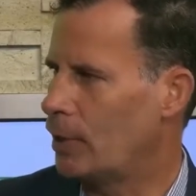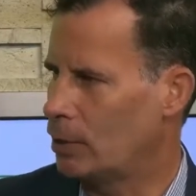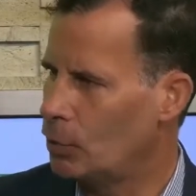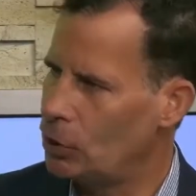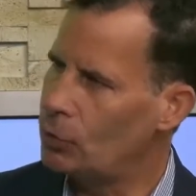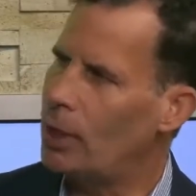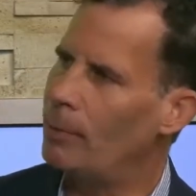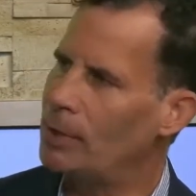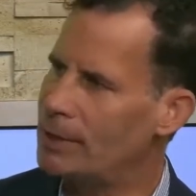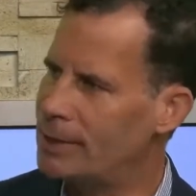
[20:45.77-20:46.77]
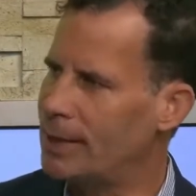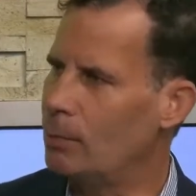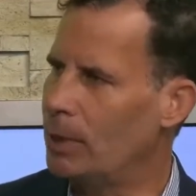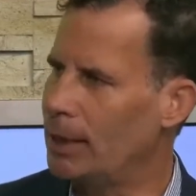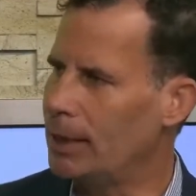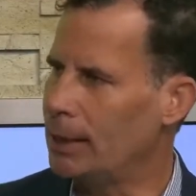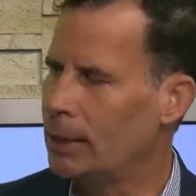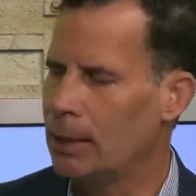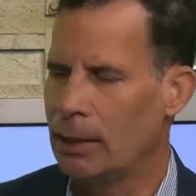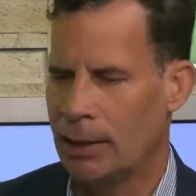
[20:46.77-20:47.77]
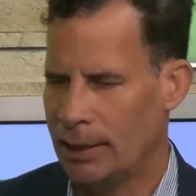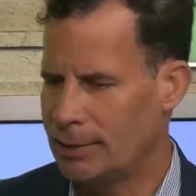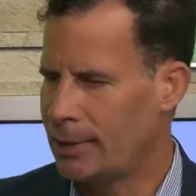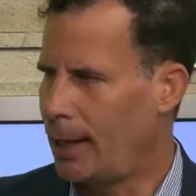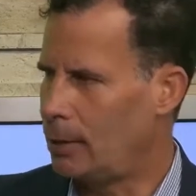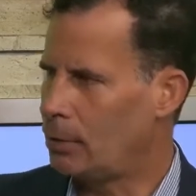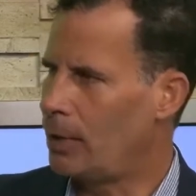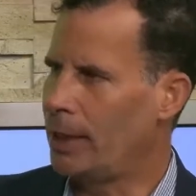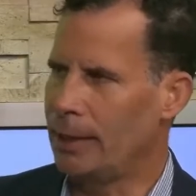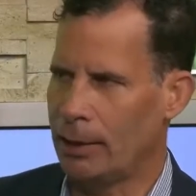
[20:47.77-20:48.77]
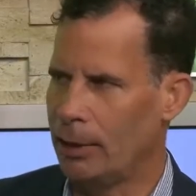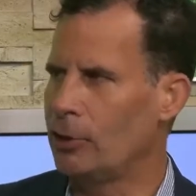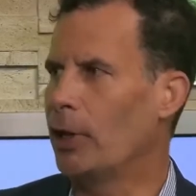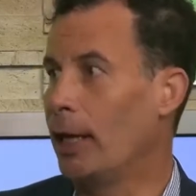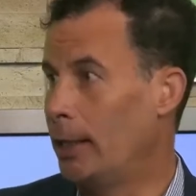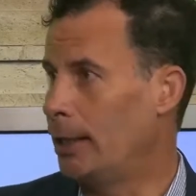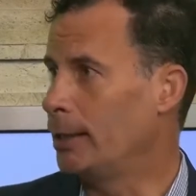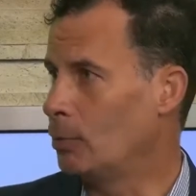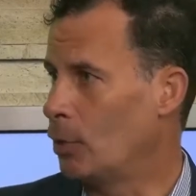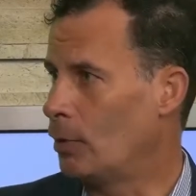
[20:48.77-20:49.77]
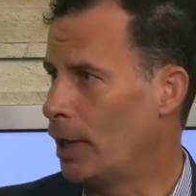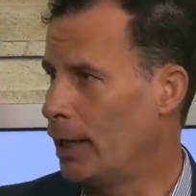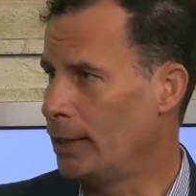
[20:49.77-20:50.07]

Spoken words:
Like when you come to see me, it's not raining on your head anymore, right?